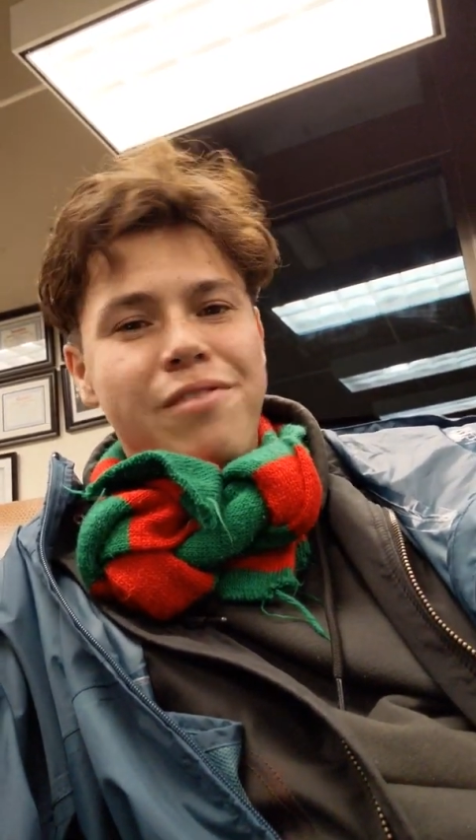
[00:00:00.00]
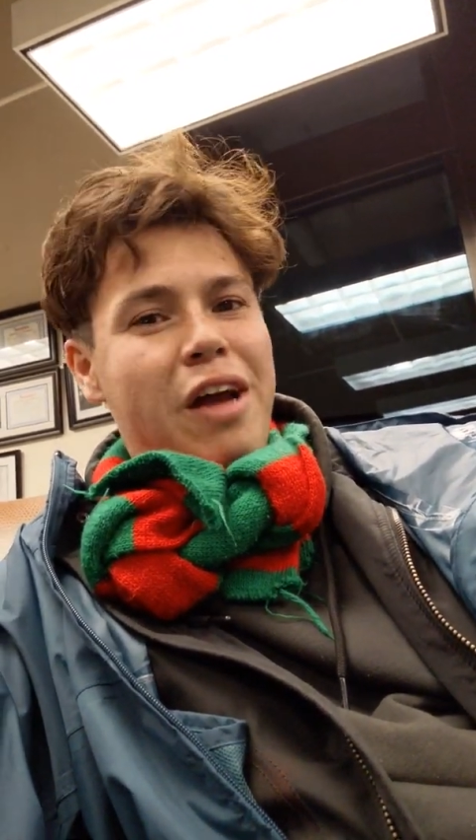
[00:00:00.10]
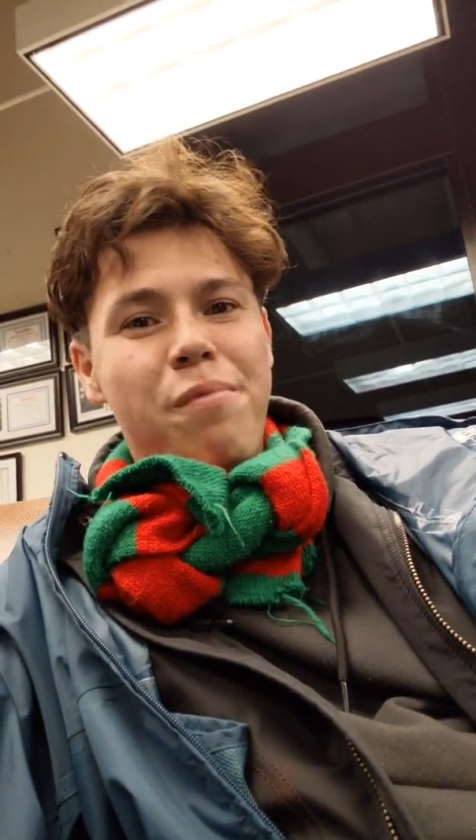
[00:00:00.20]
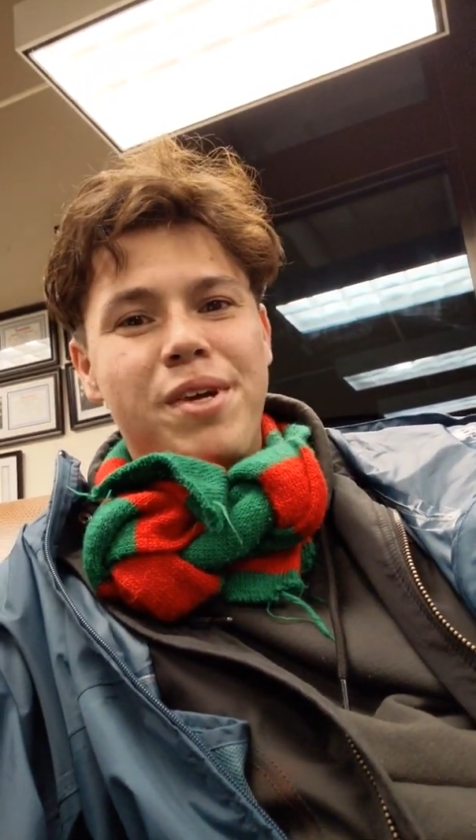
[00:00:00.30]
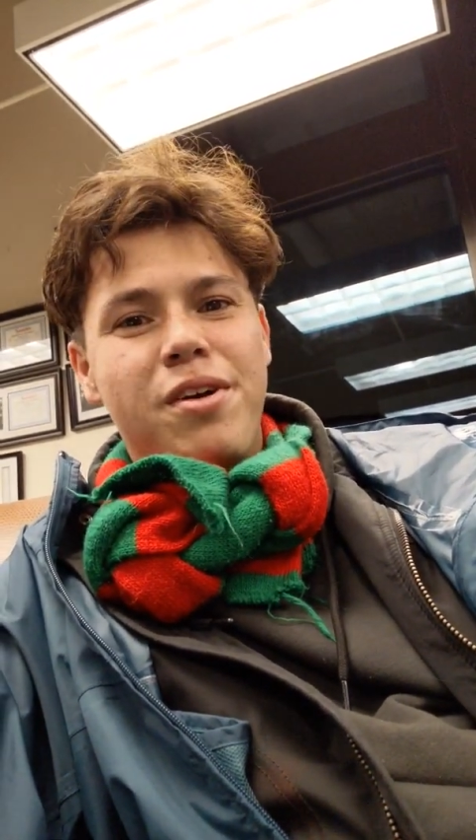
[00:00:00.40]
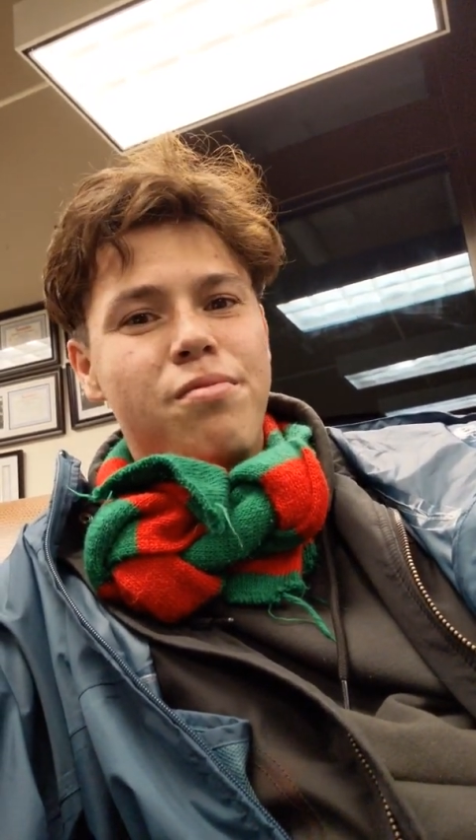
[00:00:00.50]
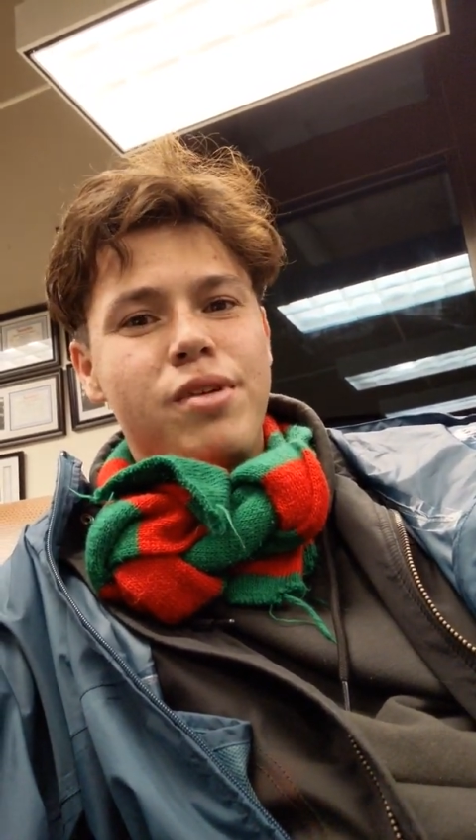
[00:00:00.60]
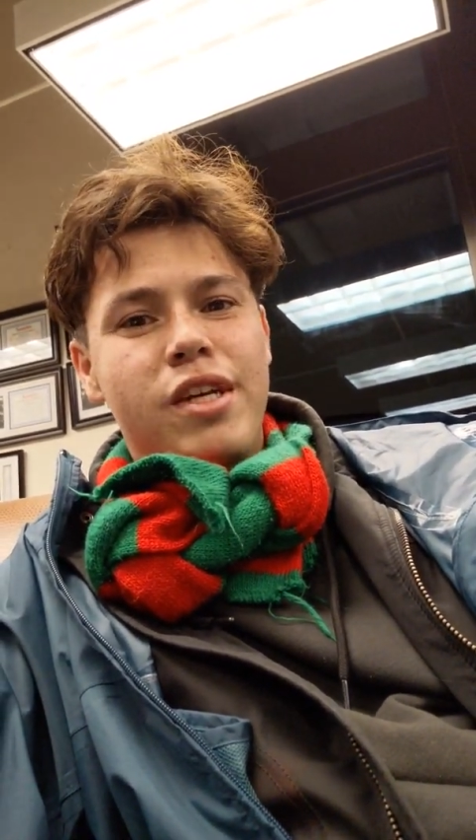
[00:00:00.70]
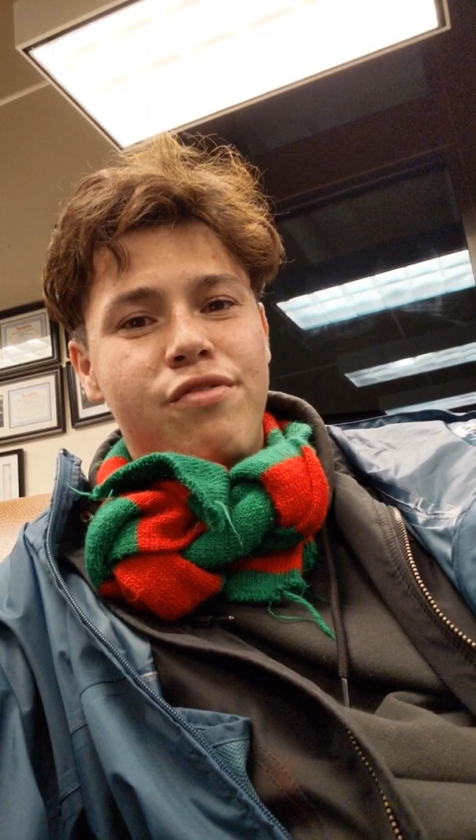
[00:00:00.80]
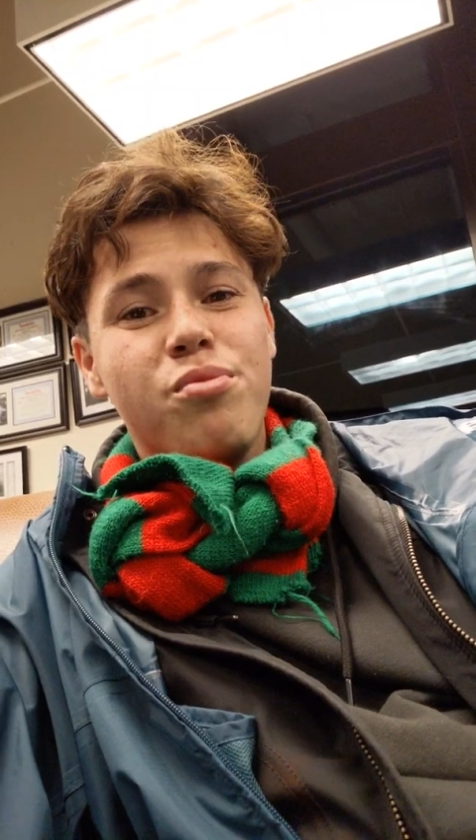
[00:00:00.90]
family
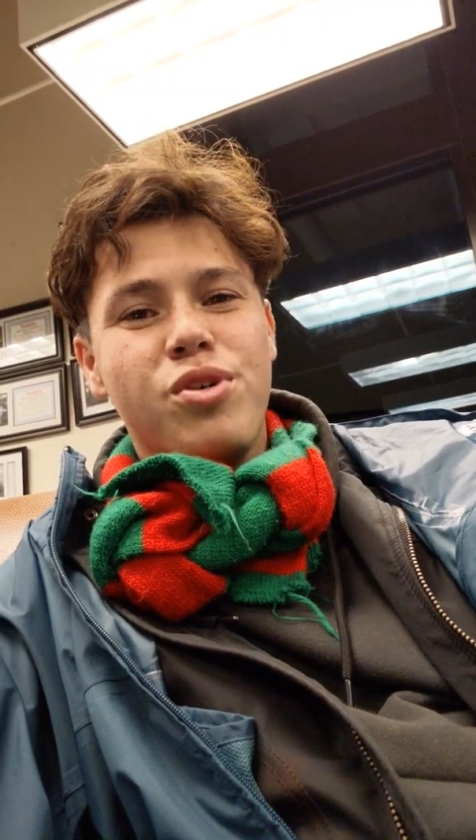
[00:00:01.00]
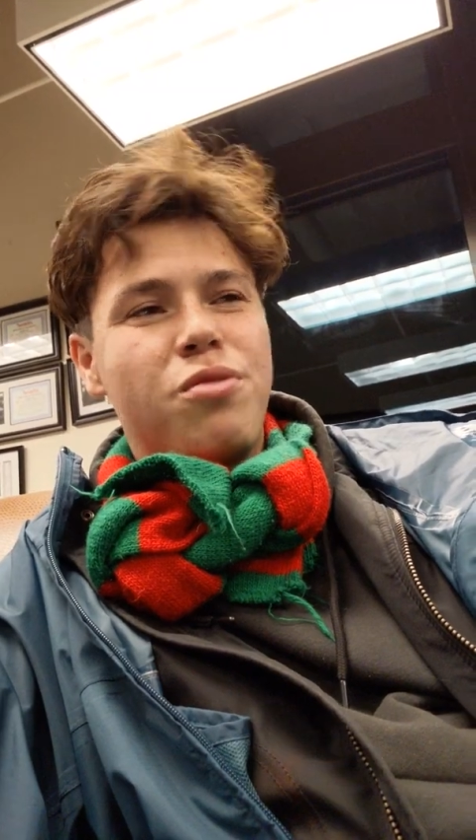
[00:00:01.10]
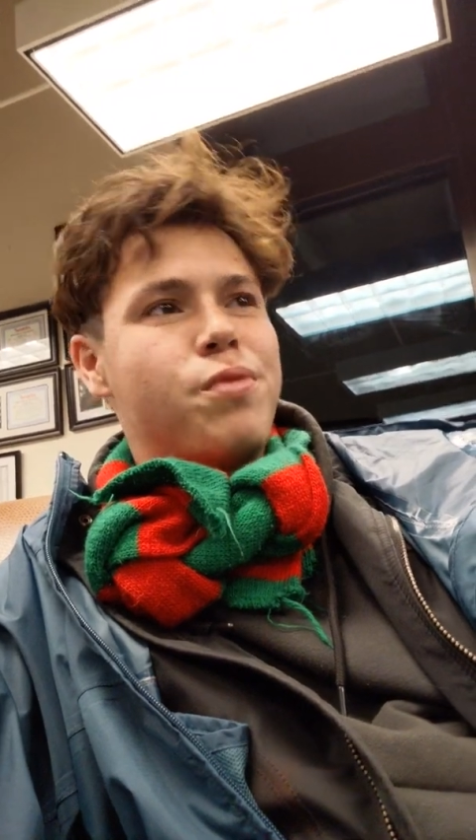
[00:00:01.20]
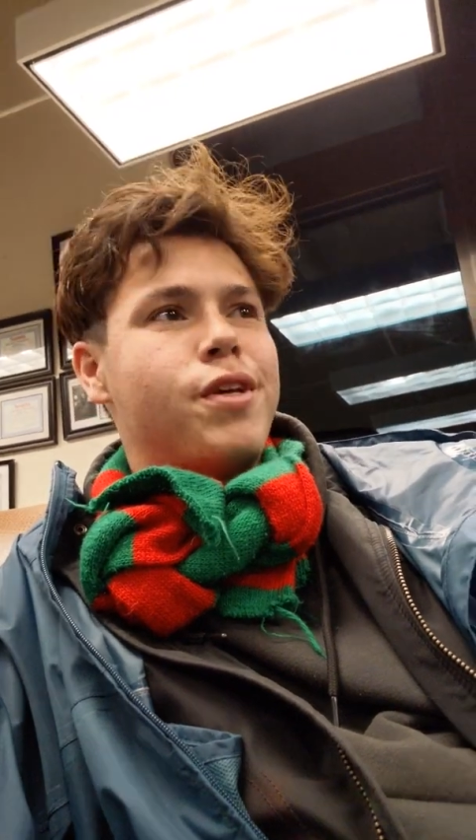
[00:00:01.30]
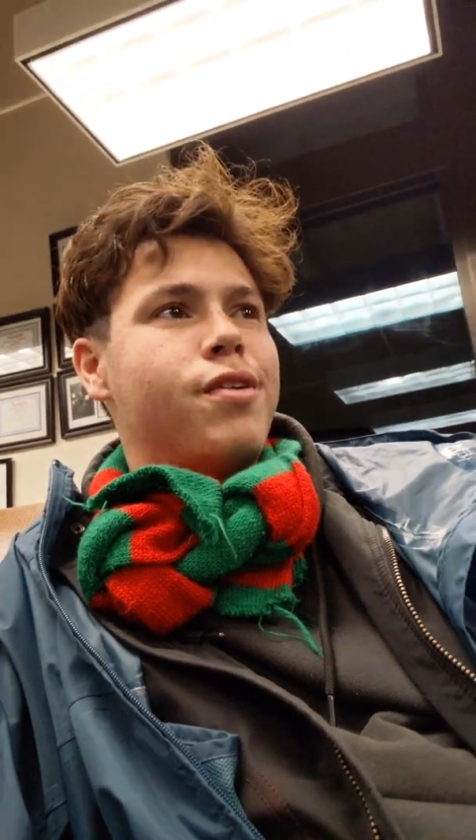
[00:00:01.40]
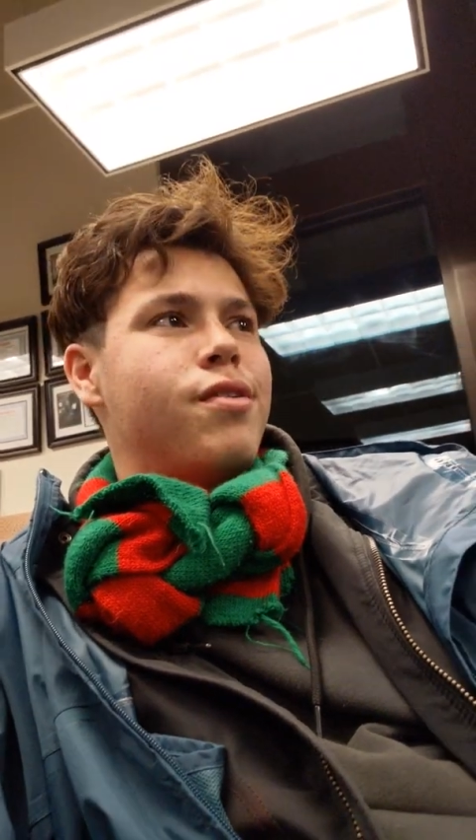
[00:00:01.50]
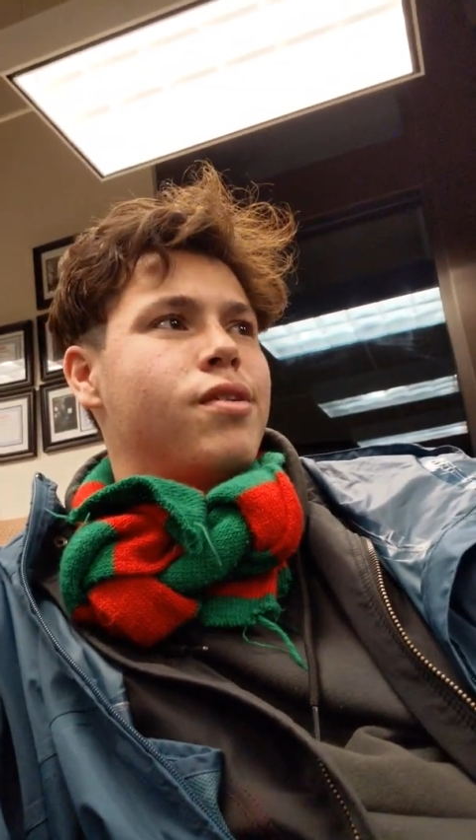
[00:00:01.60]
company, film company.